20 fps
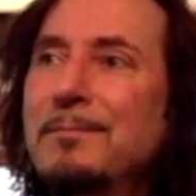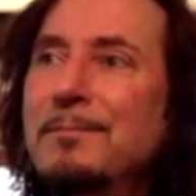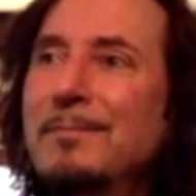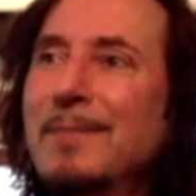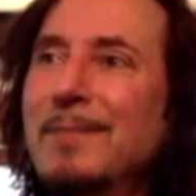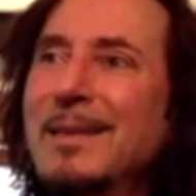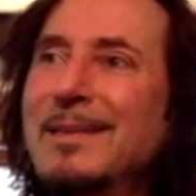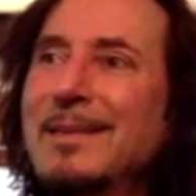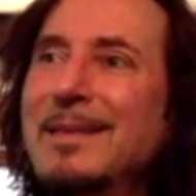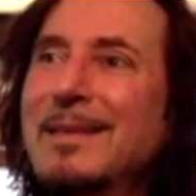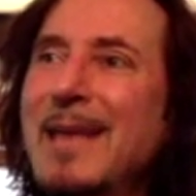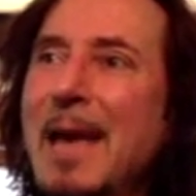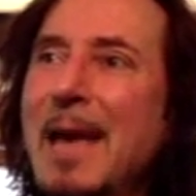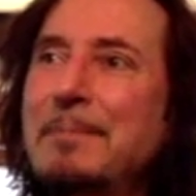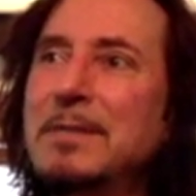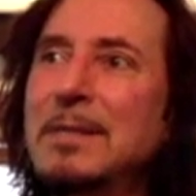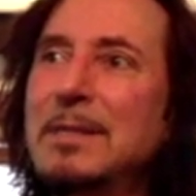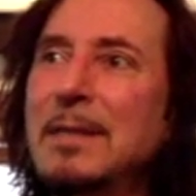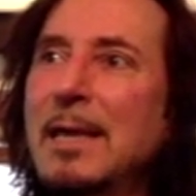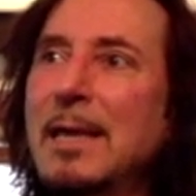
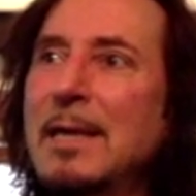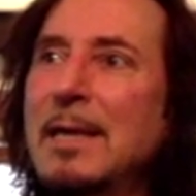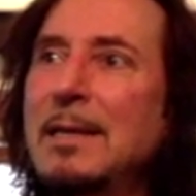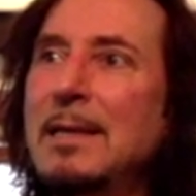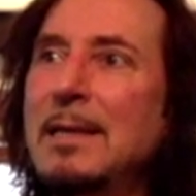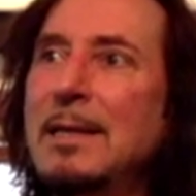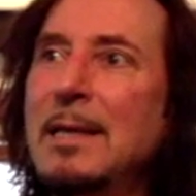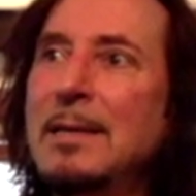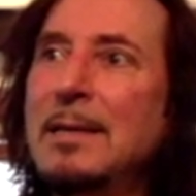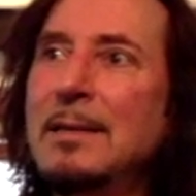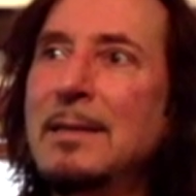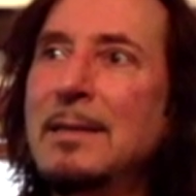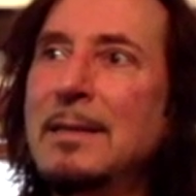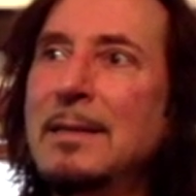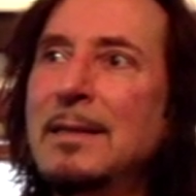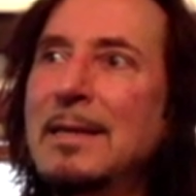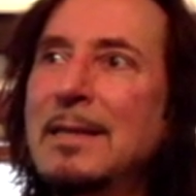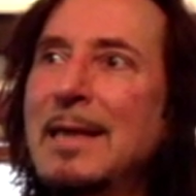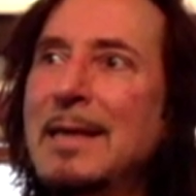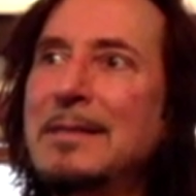encapsulated in
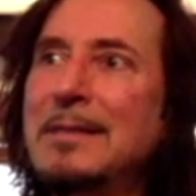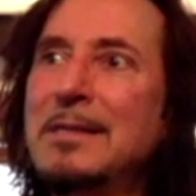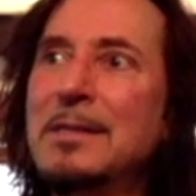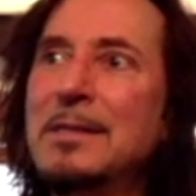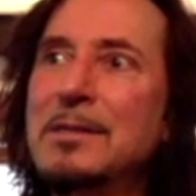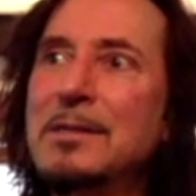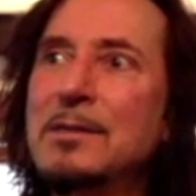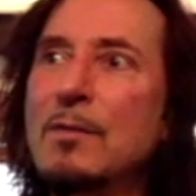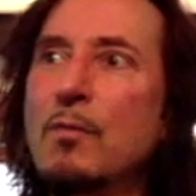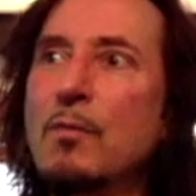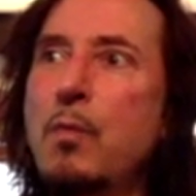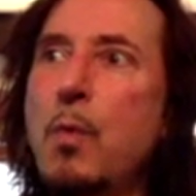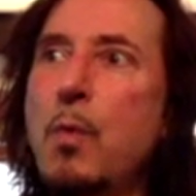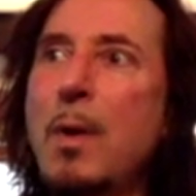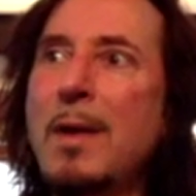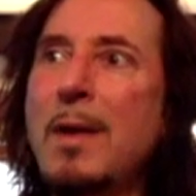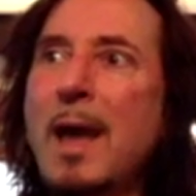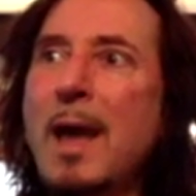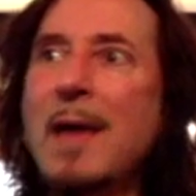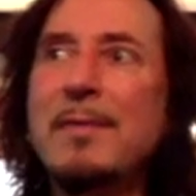the essence of
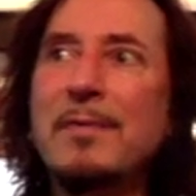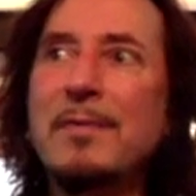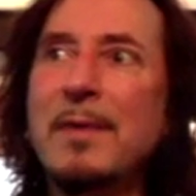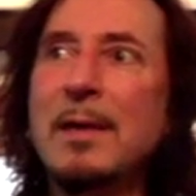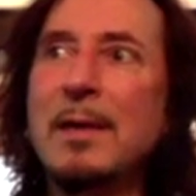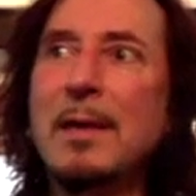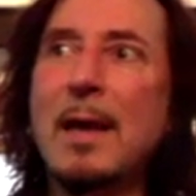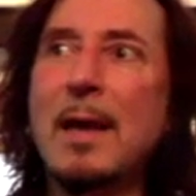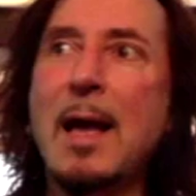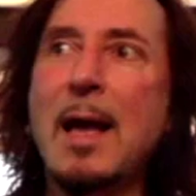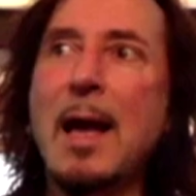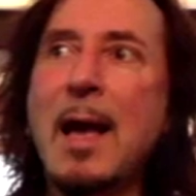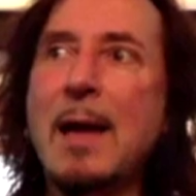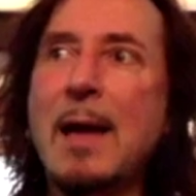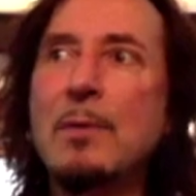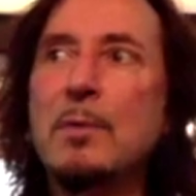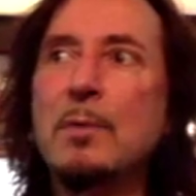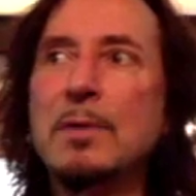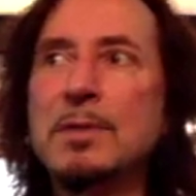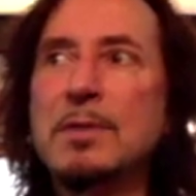what I think I
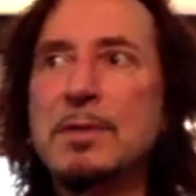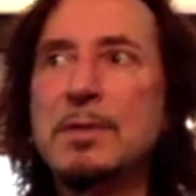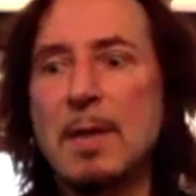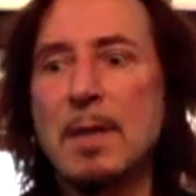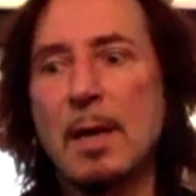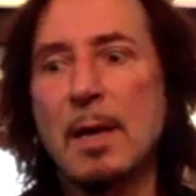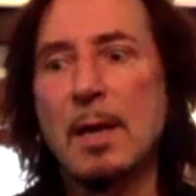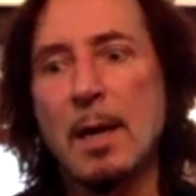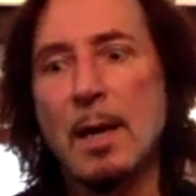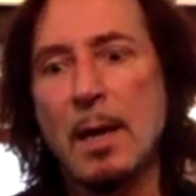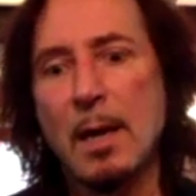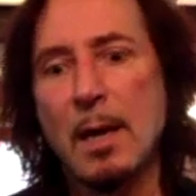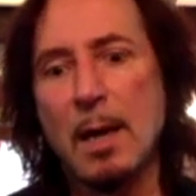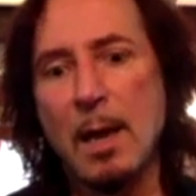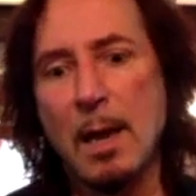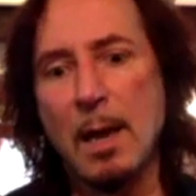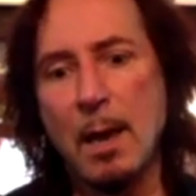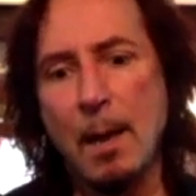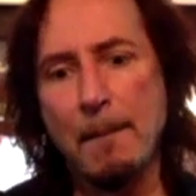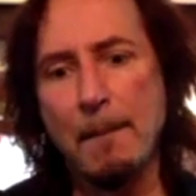was
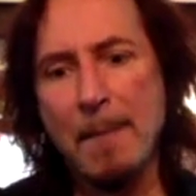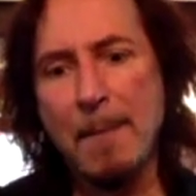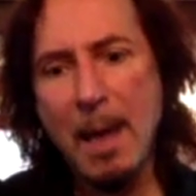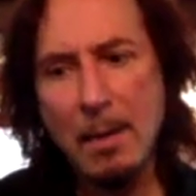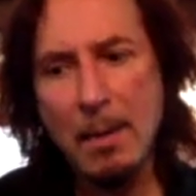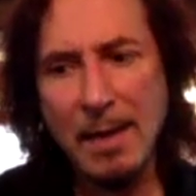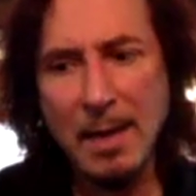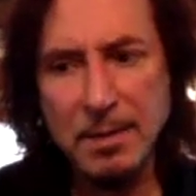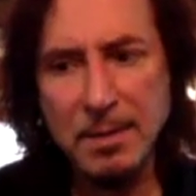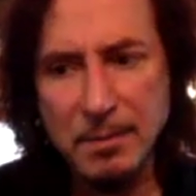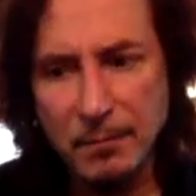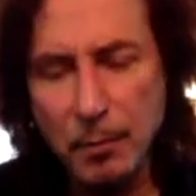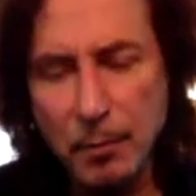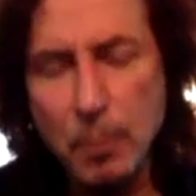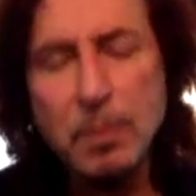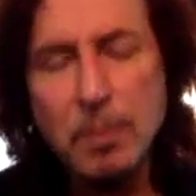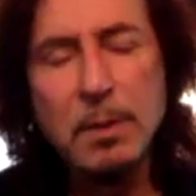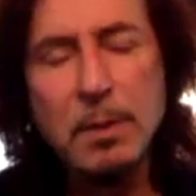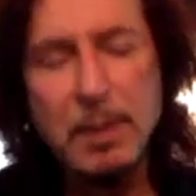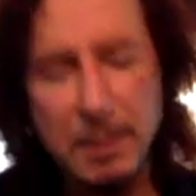about as a
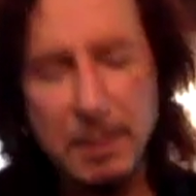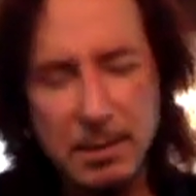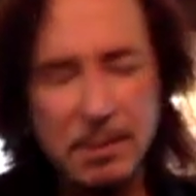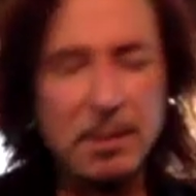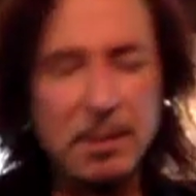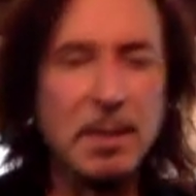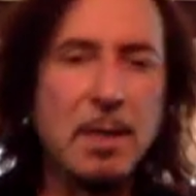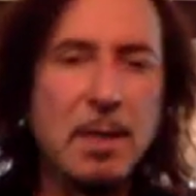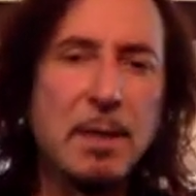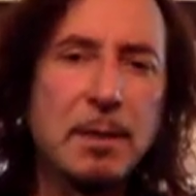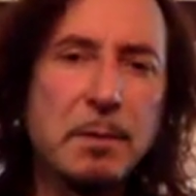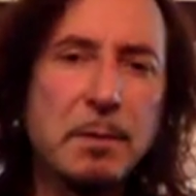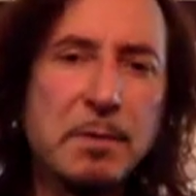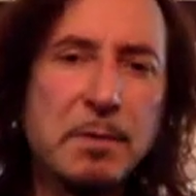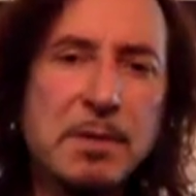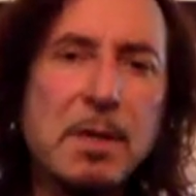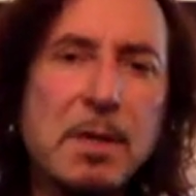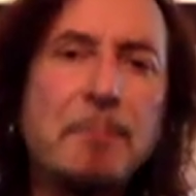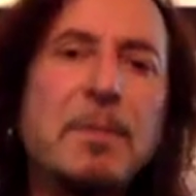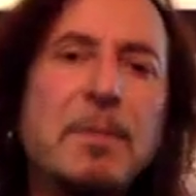vocalist. There was
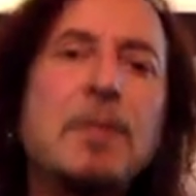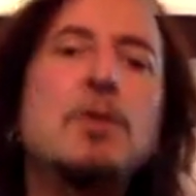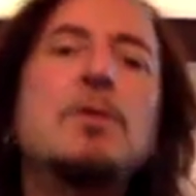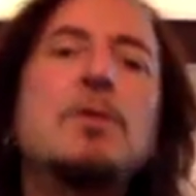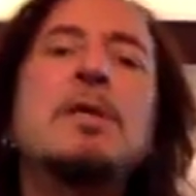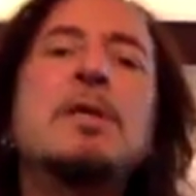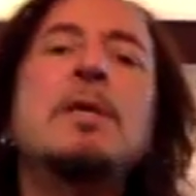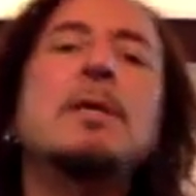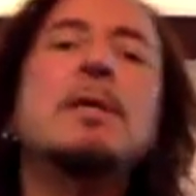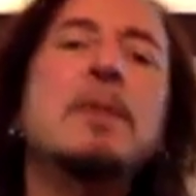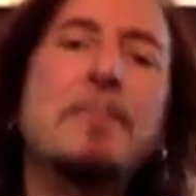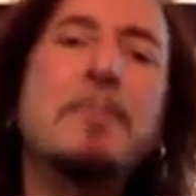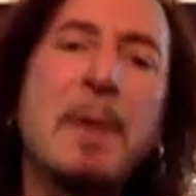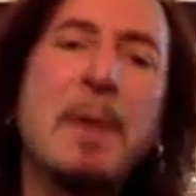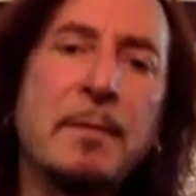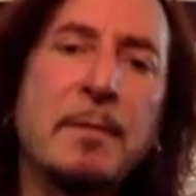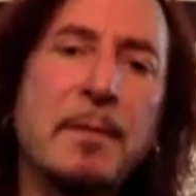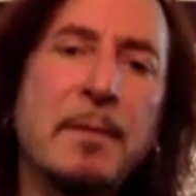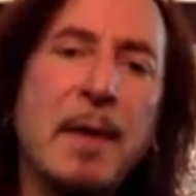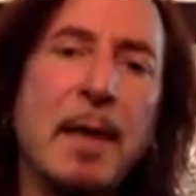something unique
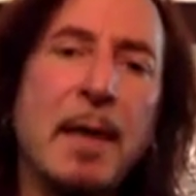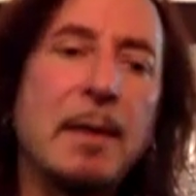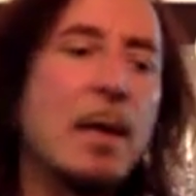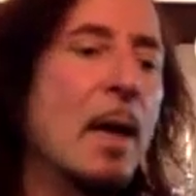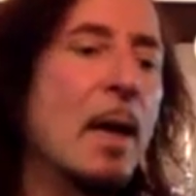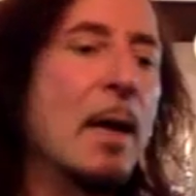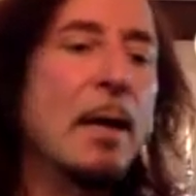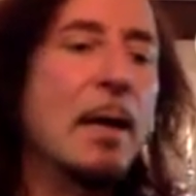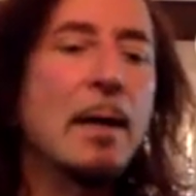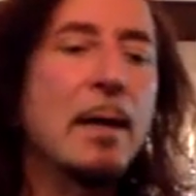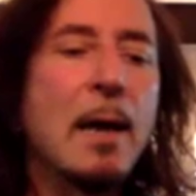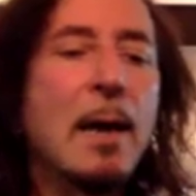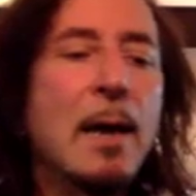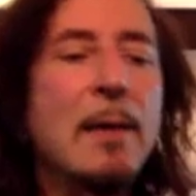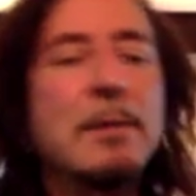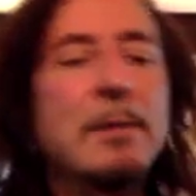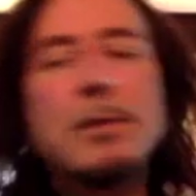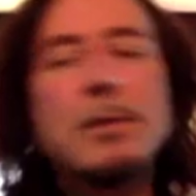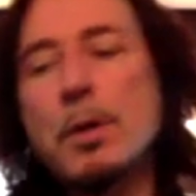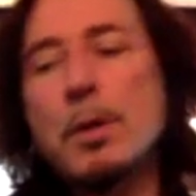about that.
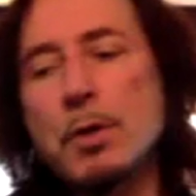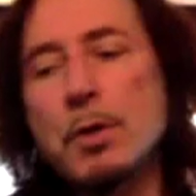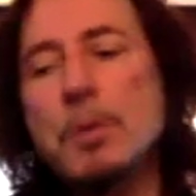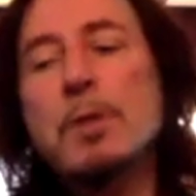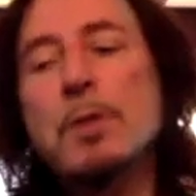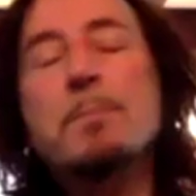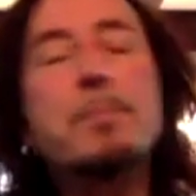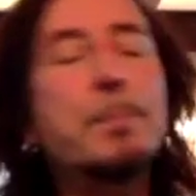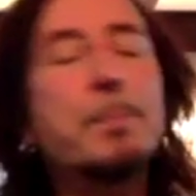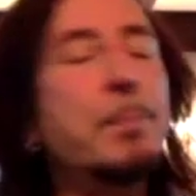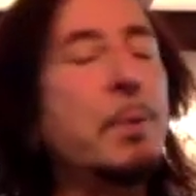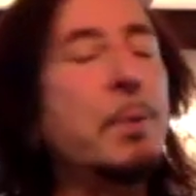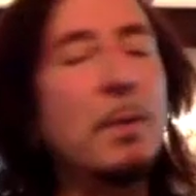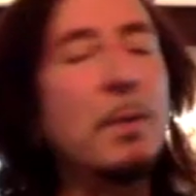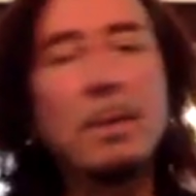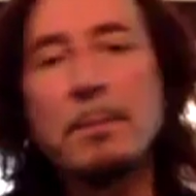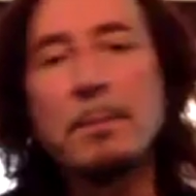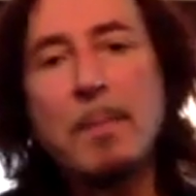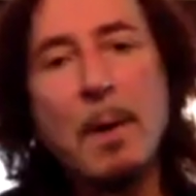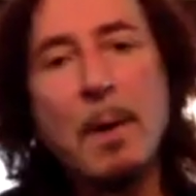You know, you can
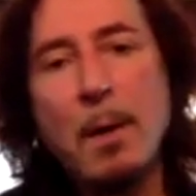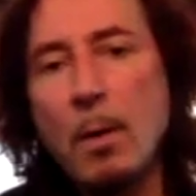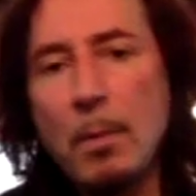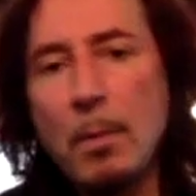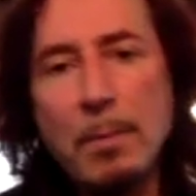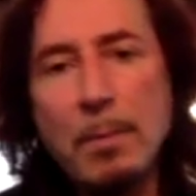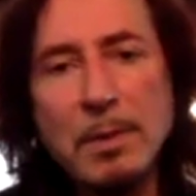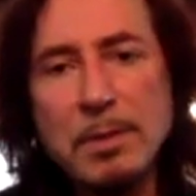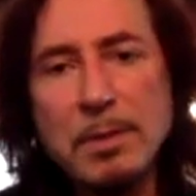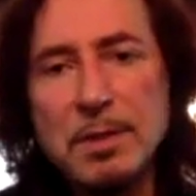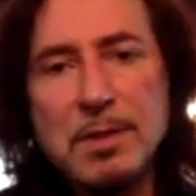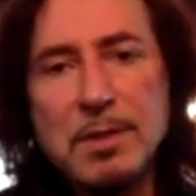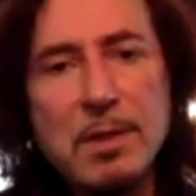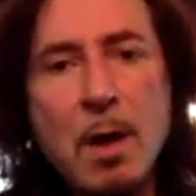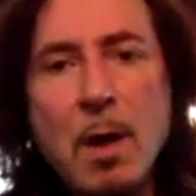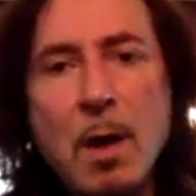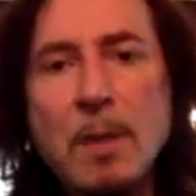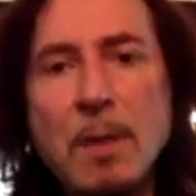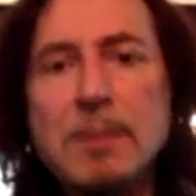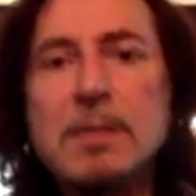pull a whole bunch of
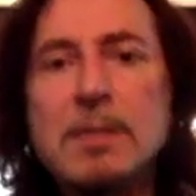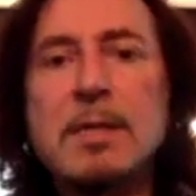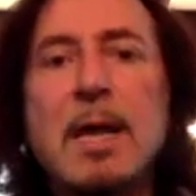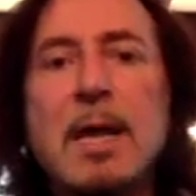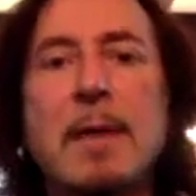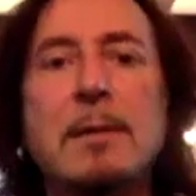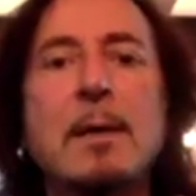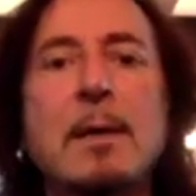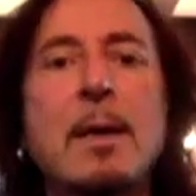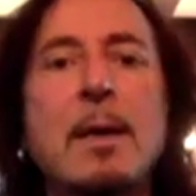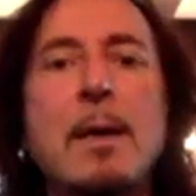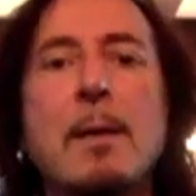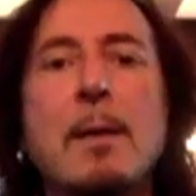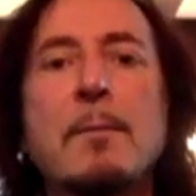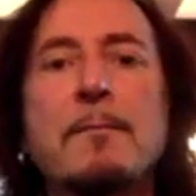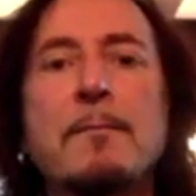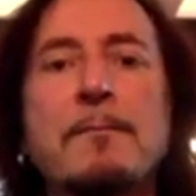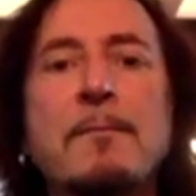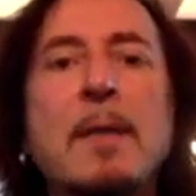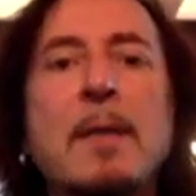songs that
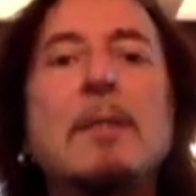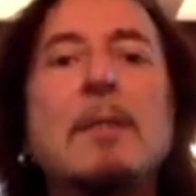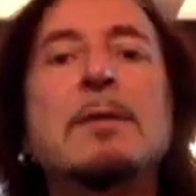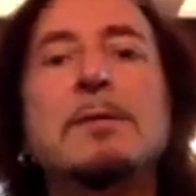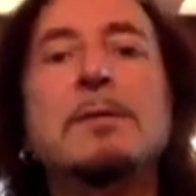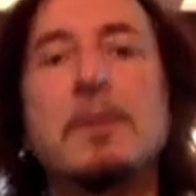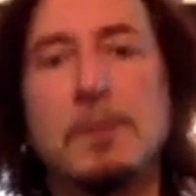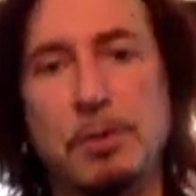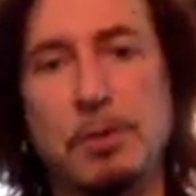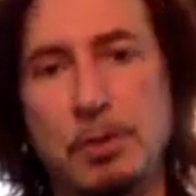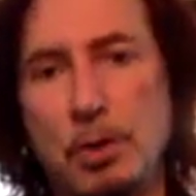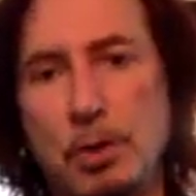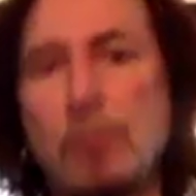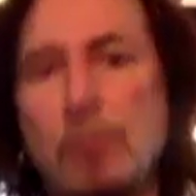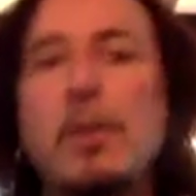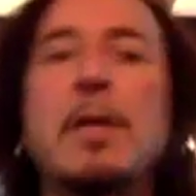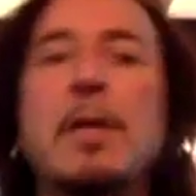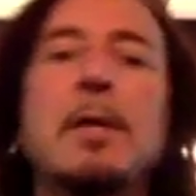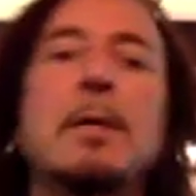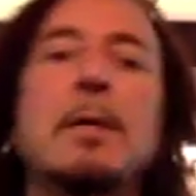fell into the
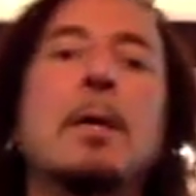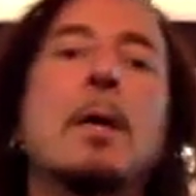Journey